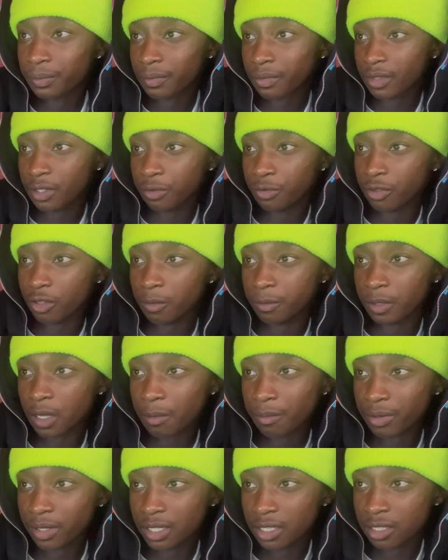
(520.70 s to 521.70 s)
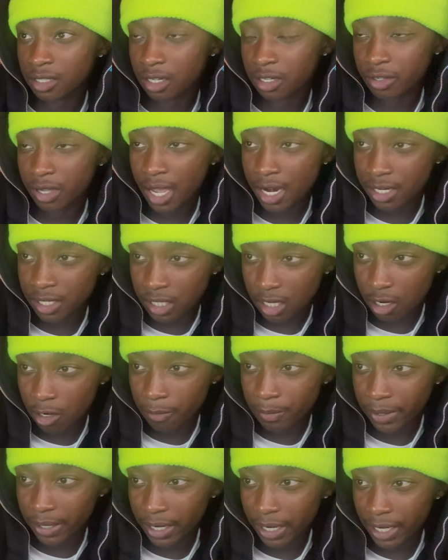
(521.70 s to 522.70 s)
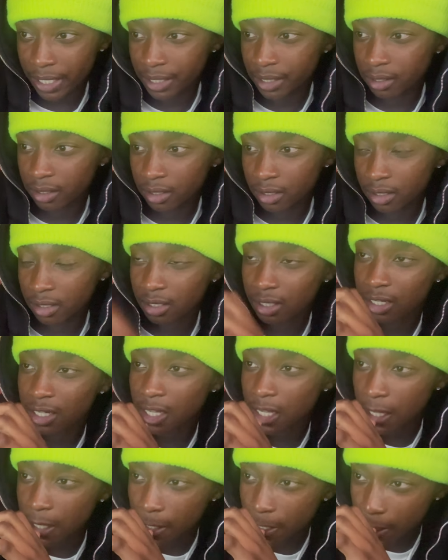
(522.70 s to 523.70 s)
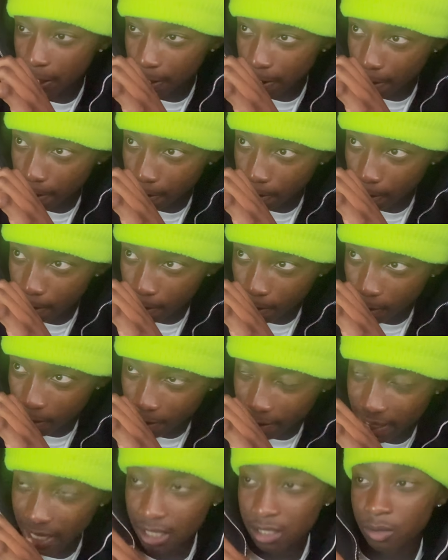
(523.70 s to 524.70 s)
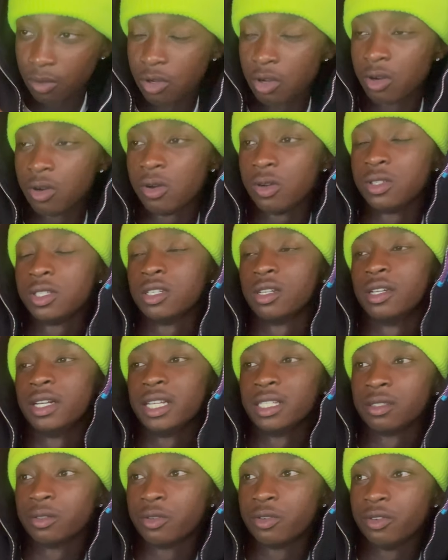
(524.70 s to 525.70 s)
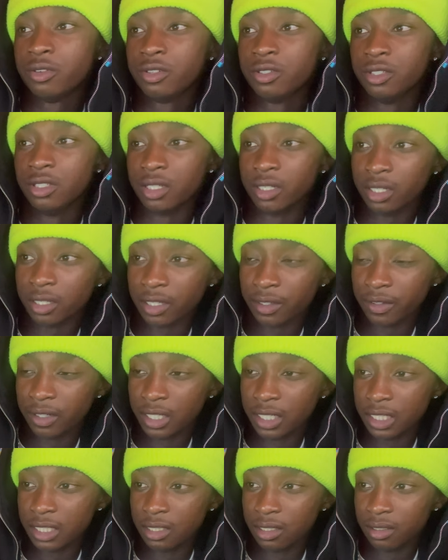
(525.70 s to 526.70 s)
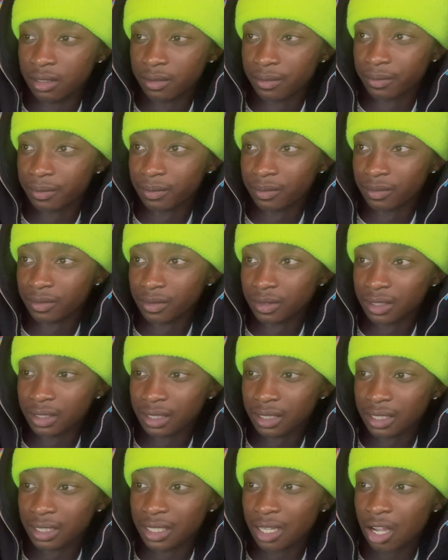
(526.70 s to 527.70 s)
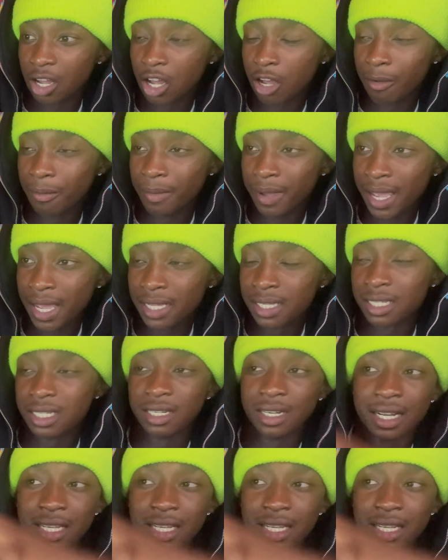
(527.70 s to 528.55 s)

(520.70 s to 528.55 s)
You feel me? I'm pretty sure you got a shirt up under there. But that's some cool junk. I'm getting it. It's all matching.